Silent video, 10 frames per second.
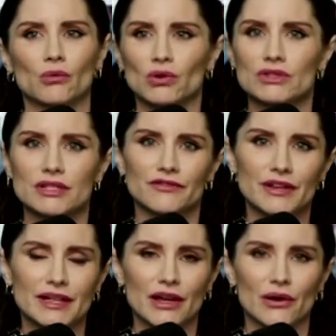We'll see
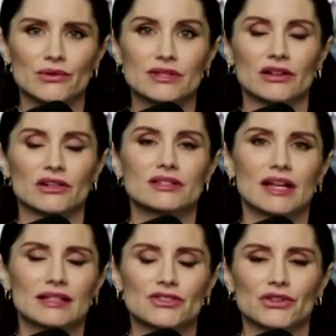videos that are
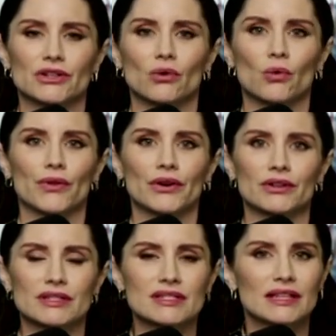censored or they're
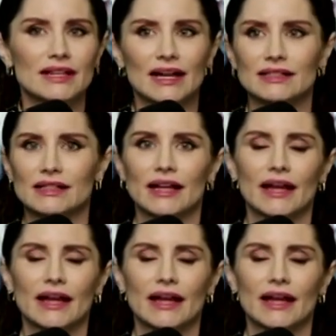disconnected,